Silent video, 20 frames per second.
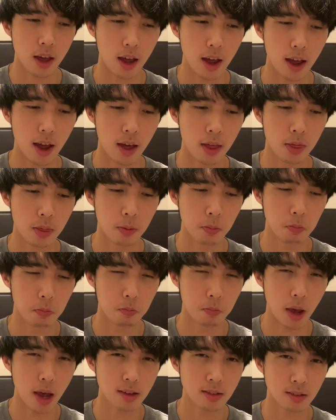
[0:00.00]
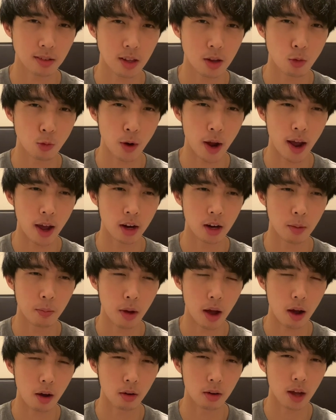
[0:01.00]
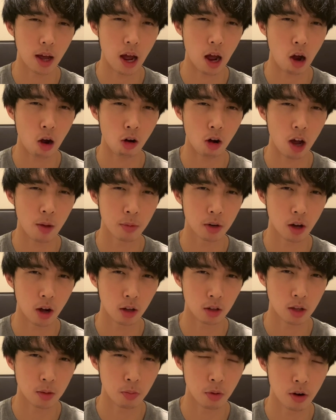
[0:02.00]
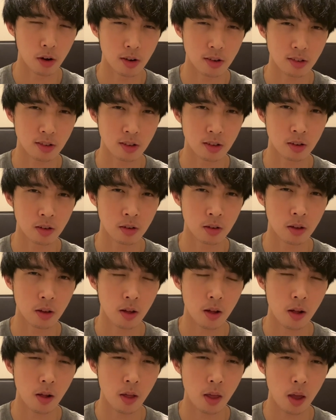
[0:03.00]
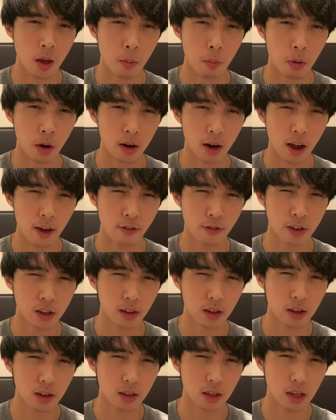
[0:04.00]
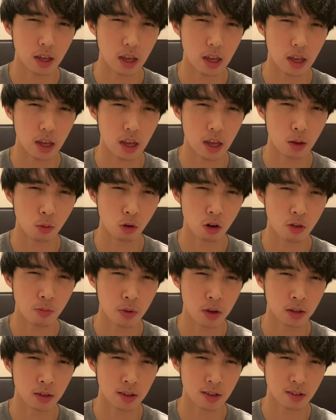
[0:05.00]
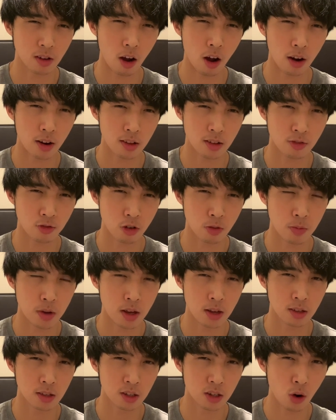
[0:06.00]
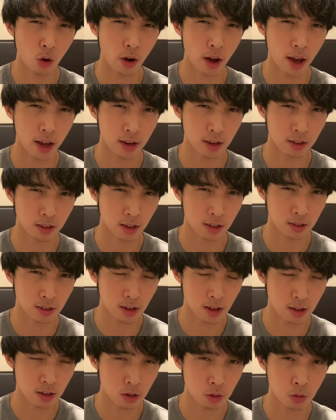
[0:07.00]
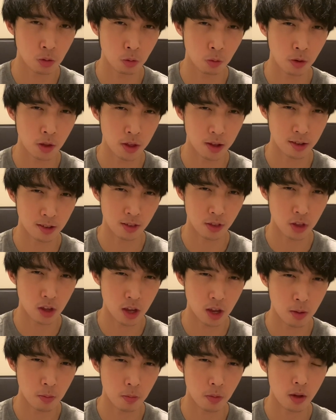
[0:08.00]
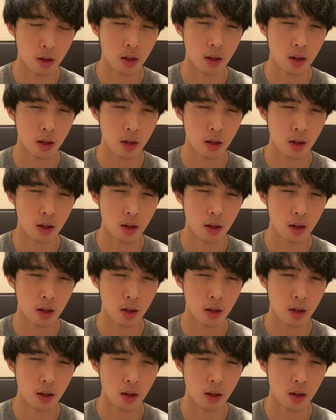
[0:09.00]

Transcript: and basically rant about how I'm an ugly person but I feel like it would have been dishonest for me to go ahead and continue with this theme,